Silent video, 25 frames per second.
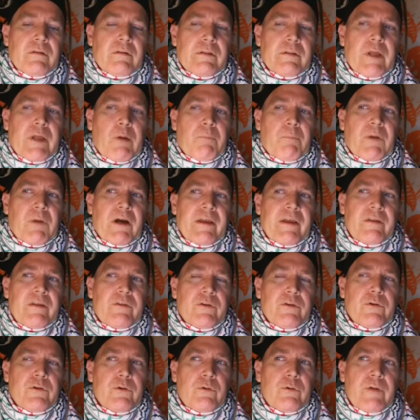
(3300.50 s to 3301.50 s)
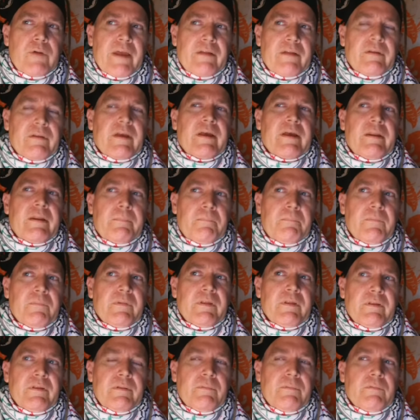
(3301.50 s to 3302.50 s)
Now, mind you, and
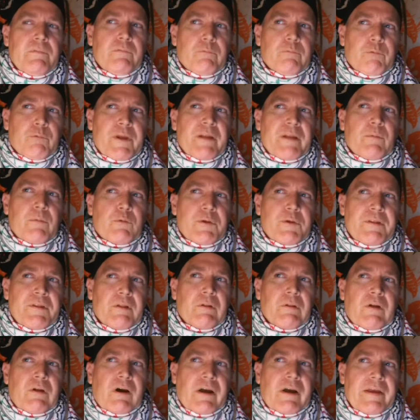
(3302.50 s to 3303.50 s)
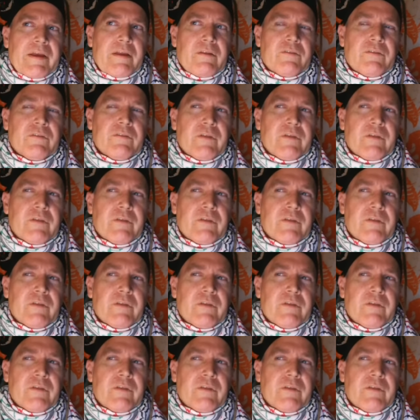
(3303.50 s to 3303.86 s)
reading between the lines,